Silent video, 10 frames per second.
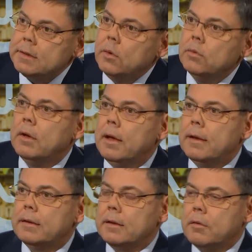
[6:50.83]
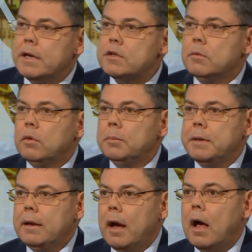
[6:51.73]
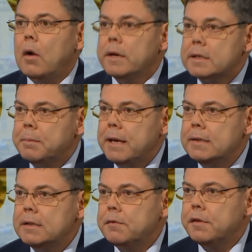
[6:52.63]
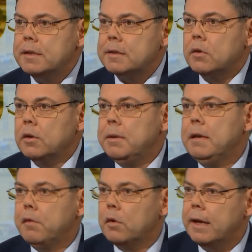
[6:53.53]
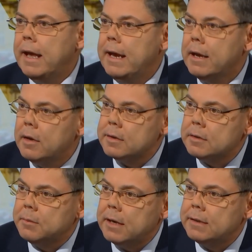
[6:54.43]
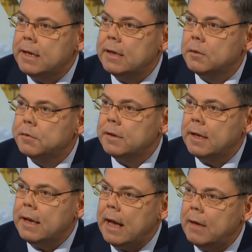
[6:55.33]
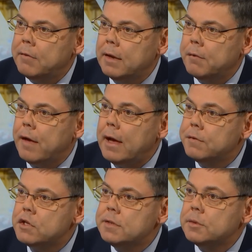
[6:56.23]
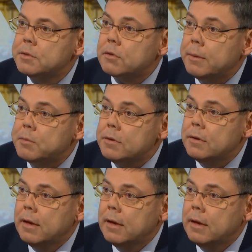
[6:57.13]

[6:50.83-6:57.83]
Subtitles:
So the question will be how expensive it's going to be for the end customer at the end of the day having a 5G subscription.